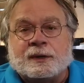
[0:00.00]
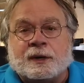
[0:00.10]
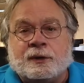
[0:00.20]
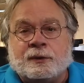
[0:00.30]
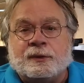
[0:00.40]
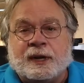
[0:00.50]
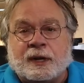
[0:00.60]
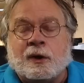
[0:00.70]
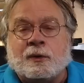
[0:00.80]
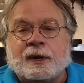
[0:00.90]
to do
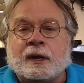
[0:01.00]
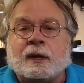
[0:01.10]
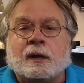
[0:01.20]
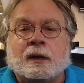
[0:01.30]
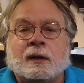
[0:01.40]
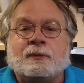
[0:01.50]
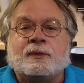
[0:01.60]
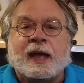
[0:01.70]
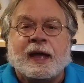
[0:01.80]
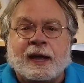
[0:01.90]
decoding of
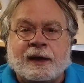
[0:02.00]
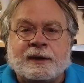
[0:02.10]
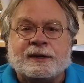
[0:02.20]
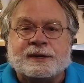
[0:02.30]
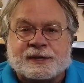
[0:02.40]
hand